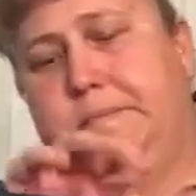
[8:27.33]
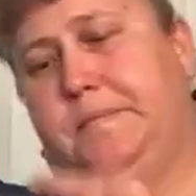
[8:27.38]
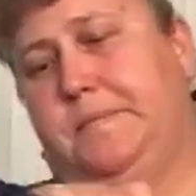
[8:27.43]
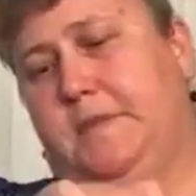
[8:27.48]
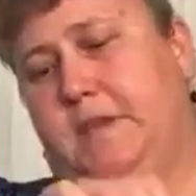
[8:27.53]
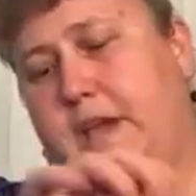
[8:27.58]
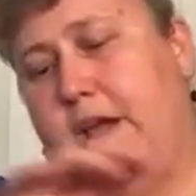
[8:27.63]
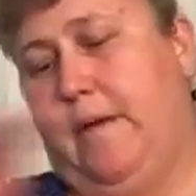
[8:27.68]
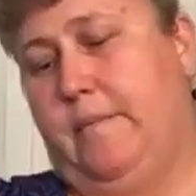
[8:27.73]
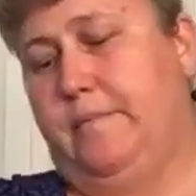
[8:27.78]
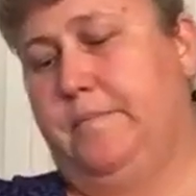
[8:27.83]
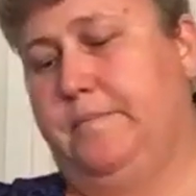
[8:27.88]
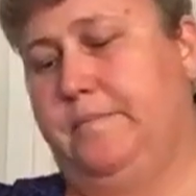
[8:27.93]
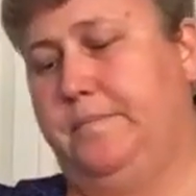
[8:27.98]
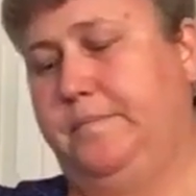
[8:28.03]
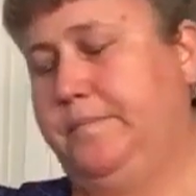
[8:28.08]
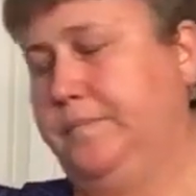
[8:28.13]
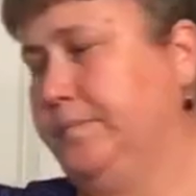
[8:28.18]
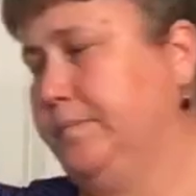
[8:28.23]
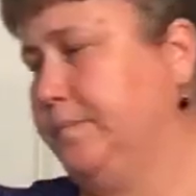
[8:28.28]
Yeah.
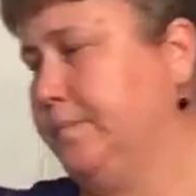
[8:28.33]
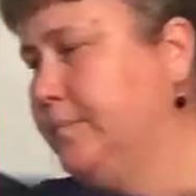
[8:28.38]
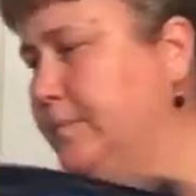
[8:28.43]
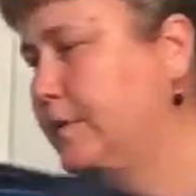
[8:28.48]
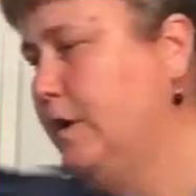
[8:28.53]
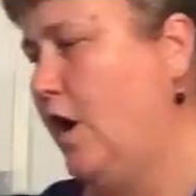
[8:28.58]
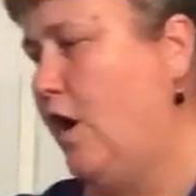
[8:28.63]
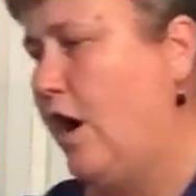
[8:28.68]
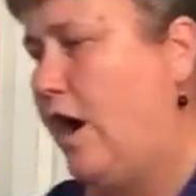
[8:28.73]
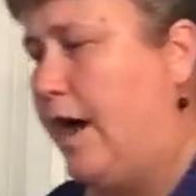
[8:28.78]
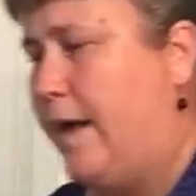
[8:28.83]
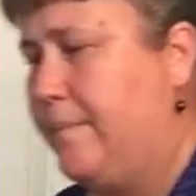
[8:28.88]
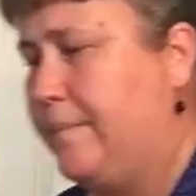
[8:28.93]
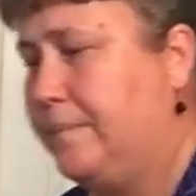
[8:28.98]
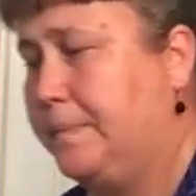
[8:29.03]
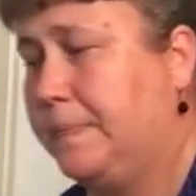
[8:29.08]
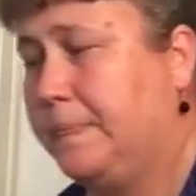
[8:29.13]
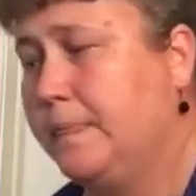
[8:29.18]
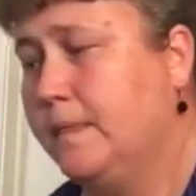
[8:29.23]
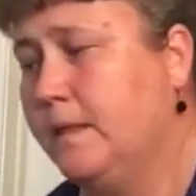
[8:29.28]
All right.
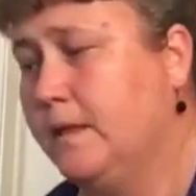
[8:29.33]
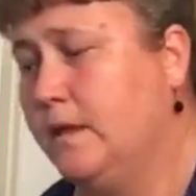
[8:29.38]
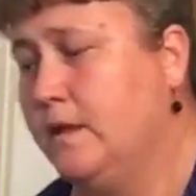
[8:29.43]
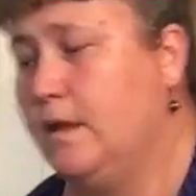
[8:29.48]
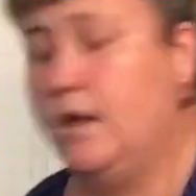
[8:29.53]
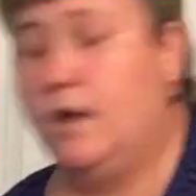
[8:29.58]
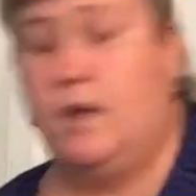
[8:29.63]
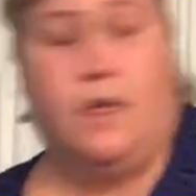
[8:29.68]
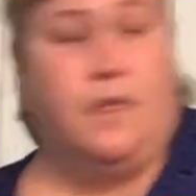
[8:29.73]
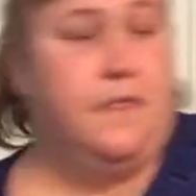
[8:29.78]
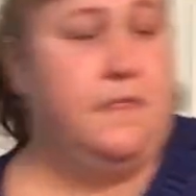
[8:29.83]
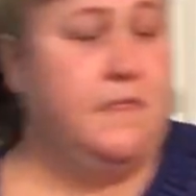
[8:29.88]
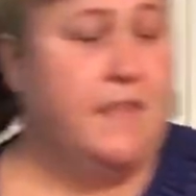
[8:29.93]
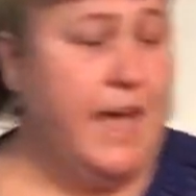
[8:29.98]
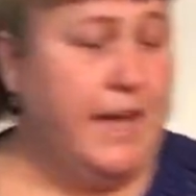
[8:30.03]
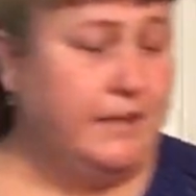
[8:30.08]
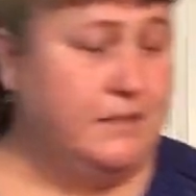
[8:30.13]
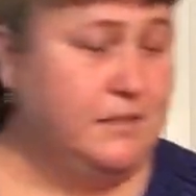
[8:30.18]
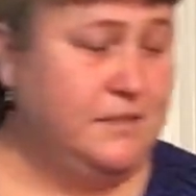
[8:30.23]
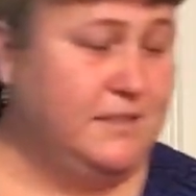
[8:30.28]

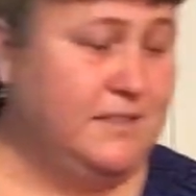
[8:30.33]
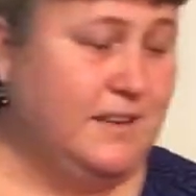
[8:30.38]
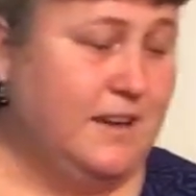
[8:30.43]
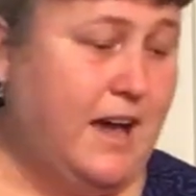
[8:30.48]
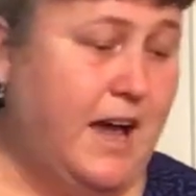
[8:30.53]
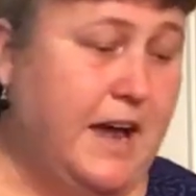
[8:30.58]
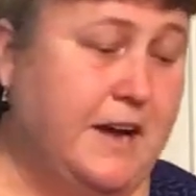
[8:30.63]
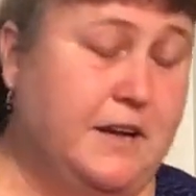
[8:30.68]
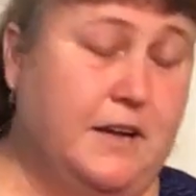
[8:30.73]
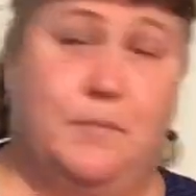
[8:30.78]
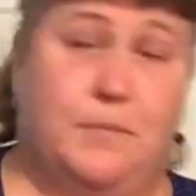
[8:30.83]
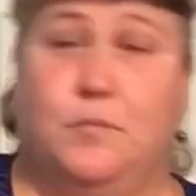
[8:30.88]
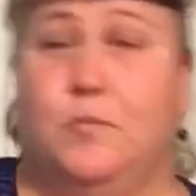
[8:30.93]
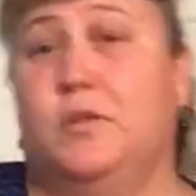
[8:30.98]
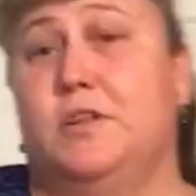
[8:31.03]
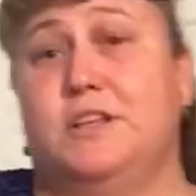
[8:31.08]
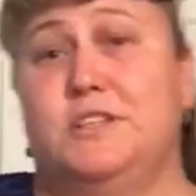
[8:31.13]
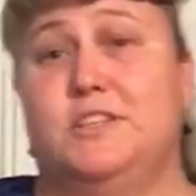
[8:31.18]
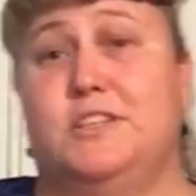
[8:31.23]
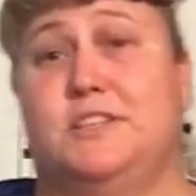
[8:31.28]
Next item, well,
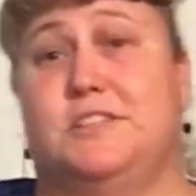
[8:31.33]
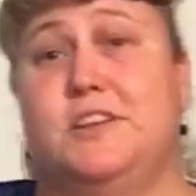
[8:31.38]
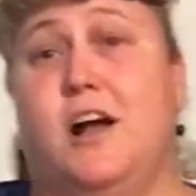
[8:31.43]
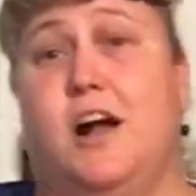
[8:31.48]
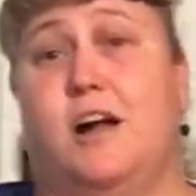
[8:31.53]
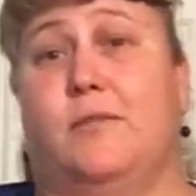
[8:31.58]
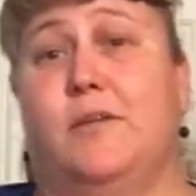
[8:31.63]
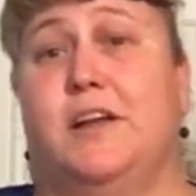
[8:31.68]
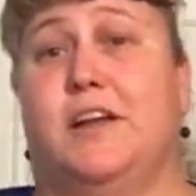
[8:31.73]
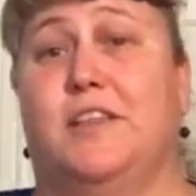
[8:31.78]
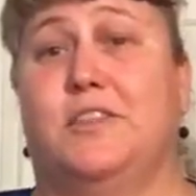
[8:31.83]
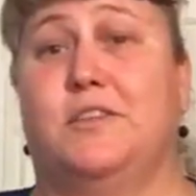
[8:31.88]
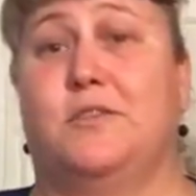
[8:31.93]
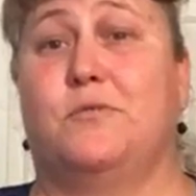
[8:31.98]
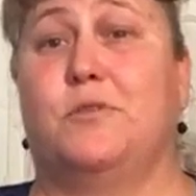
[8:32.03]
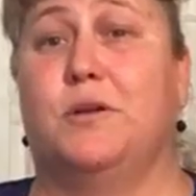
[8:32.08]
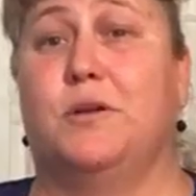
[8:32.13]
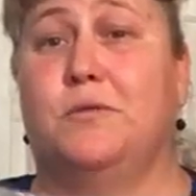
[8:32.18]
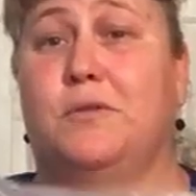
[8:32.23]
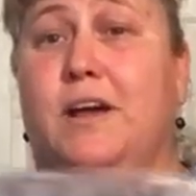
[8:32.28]
let's just talk. We got the
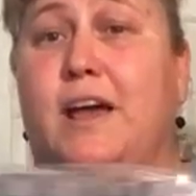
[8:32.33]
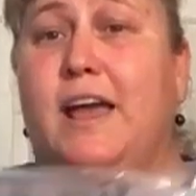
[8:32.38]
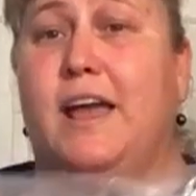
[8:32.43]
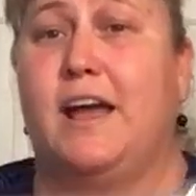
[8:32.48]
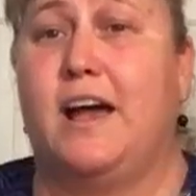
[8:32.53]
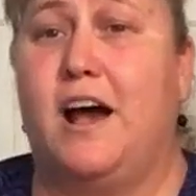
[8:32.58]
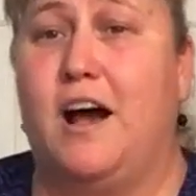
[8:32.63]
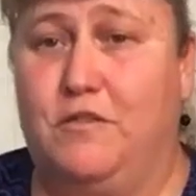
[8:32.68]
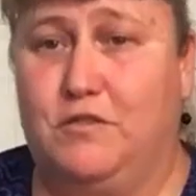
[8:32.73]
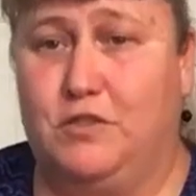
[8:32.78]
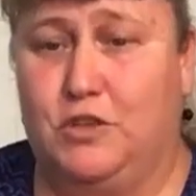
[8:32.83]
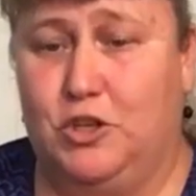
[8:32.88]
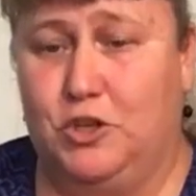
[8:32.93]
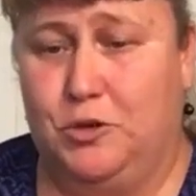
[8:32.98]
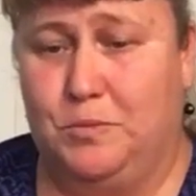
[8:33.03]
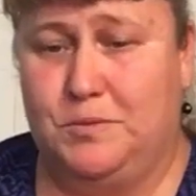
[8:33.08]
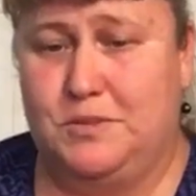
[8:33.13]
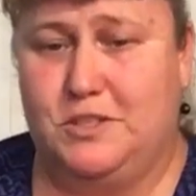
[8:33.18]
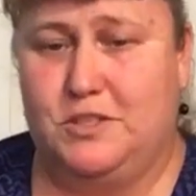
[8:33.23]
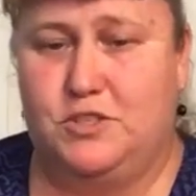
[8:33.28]
runway
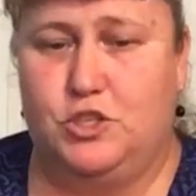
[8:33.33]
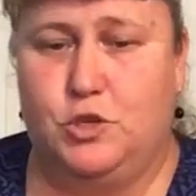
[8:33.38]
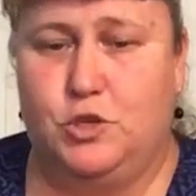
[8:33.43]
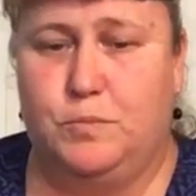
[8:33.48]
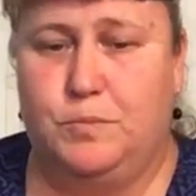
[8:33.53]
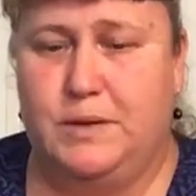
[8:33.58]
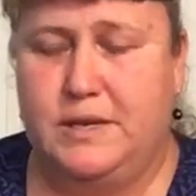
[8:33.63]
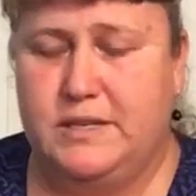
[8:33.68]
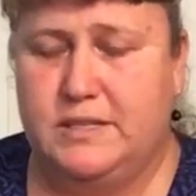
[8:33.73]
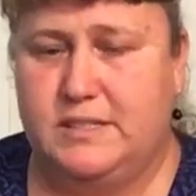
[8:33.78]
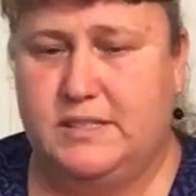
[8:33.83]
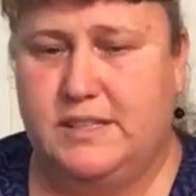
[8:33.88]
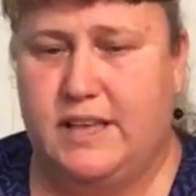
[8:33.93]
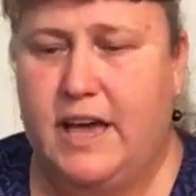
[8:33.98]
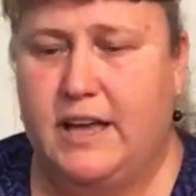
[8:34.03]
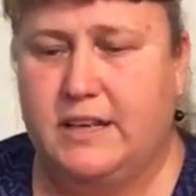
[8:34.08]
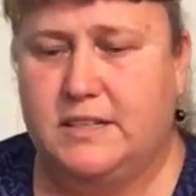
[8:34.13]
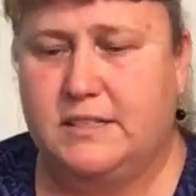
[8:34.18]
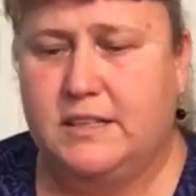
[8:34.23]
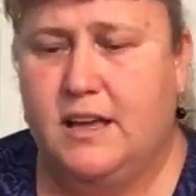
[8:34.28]
envelopes, the two-piece
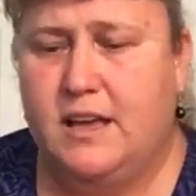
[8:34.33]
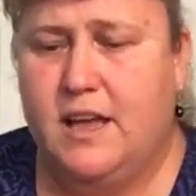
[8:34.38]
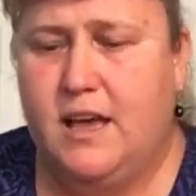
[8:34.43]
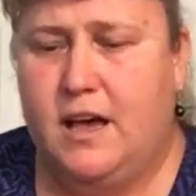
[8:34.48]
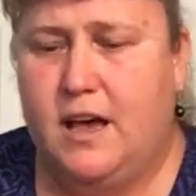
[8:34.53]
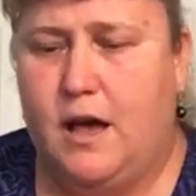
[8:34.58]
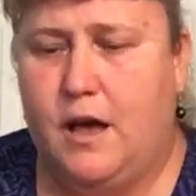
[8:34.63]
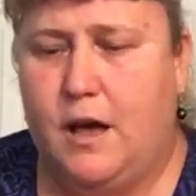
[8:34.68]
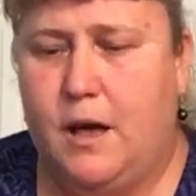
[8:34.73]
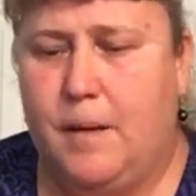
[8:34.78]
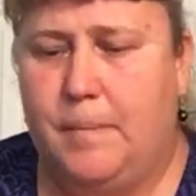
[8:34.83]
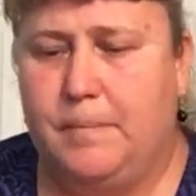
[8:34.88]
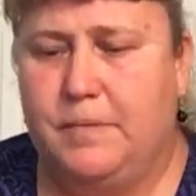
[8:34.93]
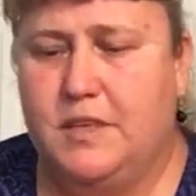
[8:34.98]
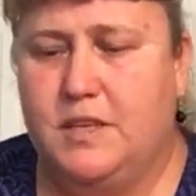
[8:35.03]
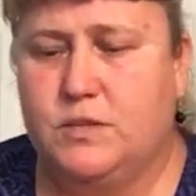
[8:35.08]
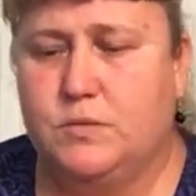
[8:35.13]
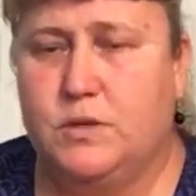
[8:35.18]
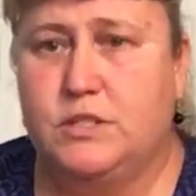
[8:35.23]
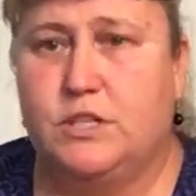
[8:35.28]
set. Um,
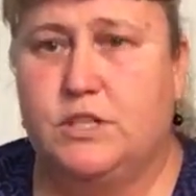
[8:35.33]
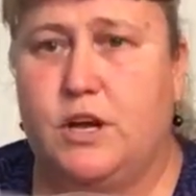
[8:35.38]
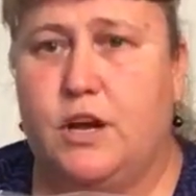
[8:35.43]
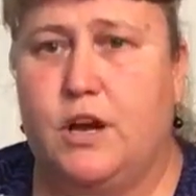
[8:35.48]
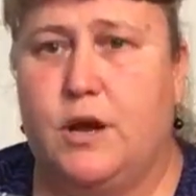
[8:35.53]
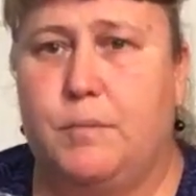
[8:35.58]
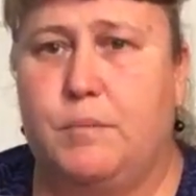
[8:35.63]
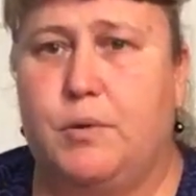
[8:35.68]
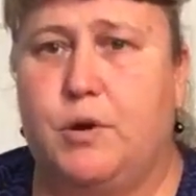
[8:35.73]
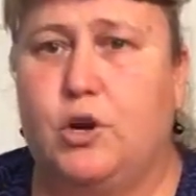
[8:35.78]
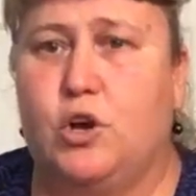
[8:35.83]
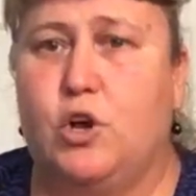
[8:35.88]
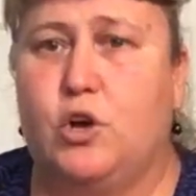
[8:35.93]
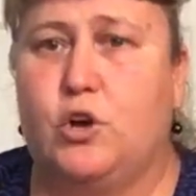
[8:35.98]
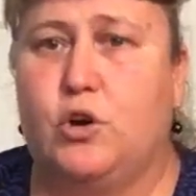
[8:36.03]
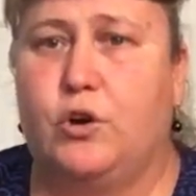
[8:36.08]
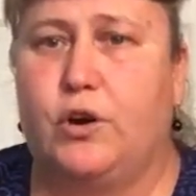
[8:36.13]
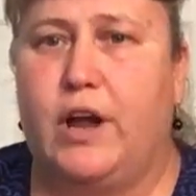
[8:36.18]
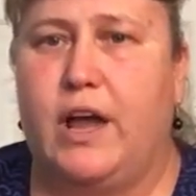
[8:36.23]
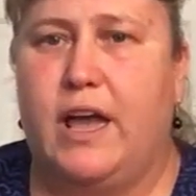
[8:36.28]
these ones are pearl
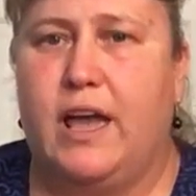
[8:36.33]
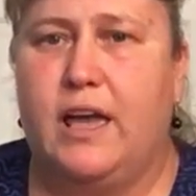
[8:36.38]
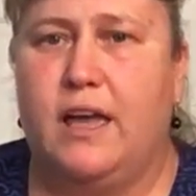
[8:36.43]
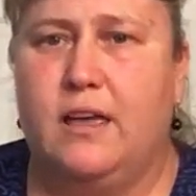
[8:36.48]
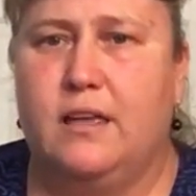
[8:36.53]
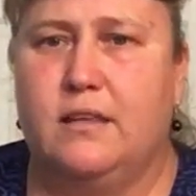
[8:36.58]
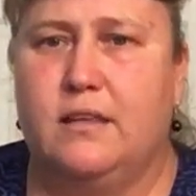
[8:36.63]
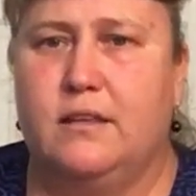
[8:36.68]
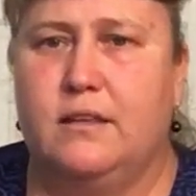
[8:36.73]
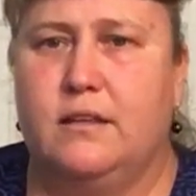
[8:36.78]
gray.